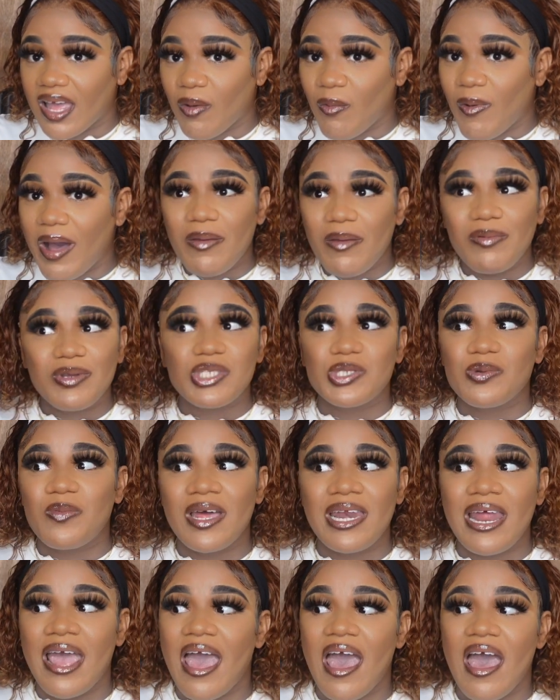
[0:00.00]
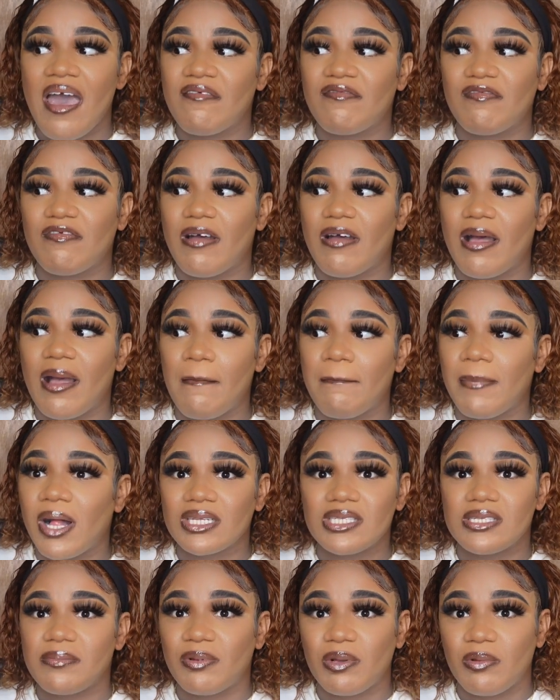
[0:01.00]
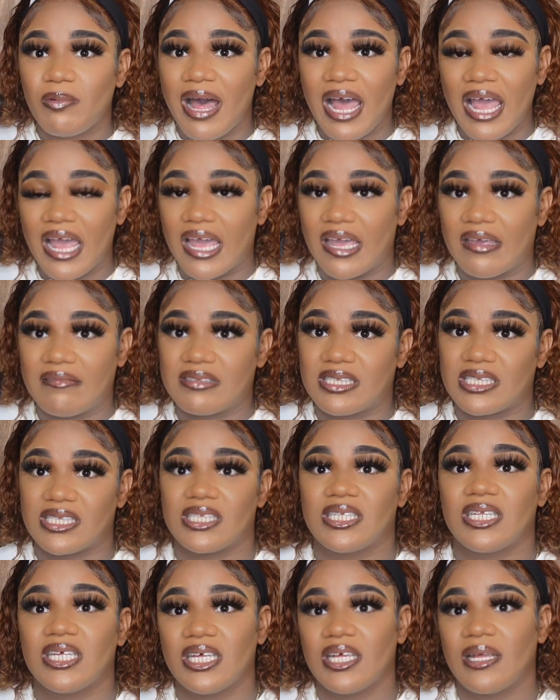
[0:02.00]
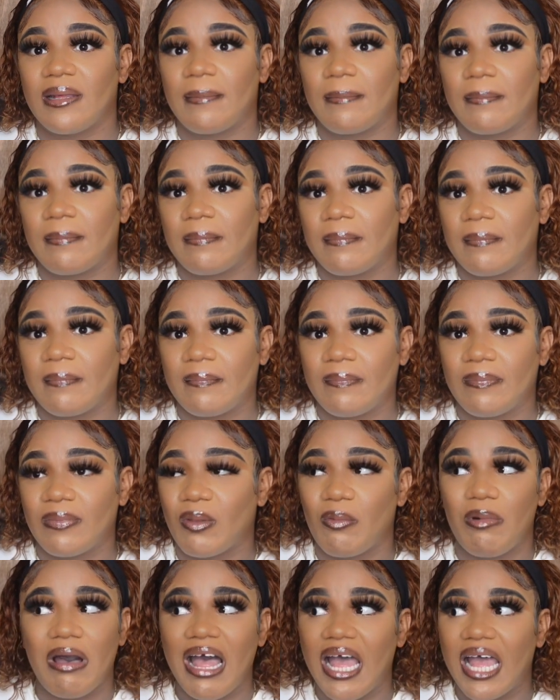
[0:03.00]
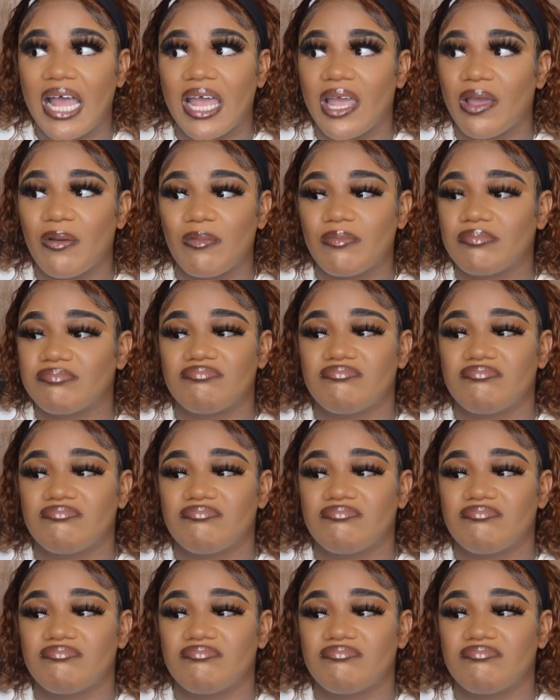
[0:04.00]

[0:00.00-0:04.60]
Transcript: why would you want to have multiple wives? Why?